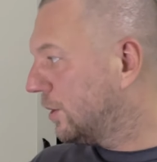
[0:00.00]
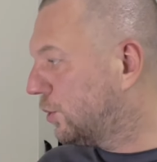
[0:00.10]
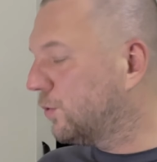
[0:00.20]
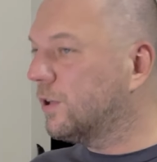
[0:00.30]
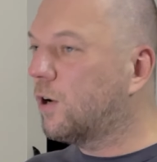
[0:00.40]

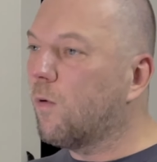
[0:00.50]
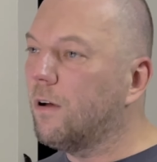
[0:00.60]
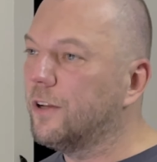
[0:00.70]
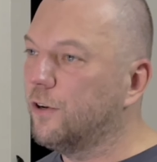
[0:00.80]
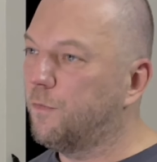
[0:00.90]
to the
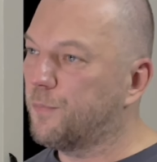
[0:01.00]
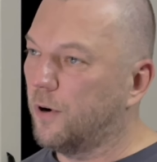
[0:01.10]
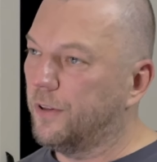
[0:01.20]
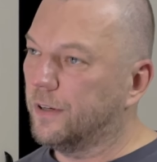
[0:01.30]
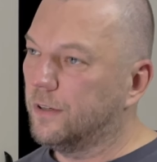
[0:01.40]
quality of
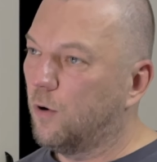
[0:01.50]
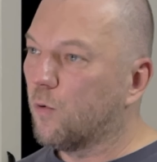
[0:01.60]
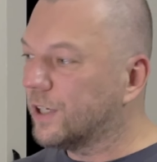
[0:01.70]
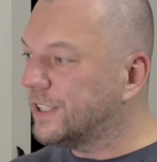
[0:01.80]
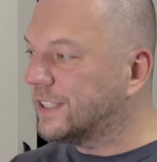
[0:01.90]
product,
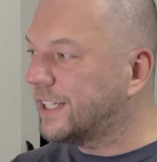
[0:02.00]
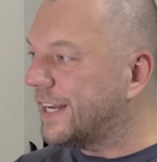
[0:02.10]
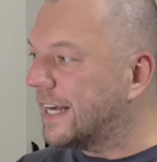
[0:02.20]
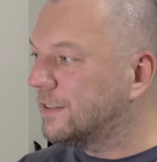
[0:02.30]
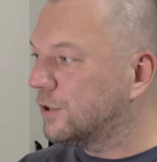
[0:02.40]
or it is
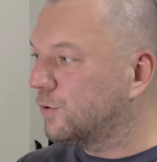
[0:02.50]
connected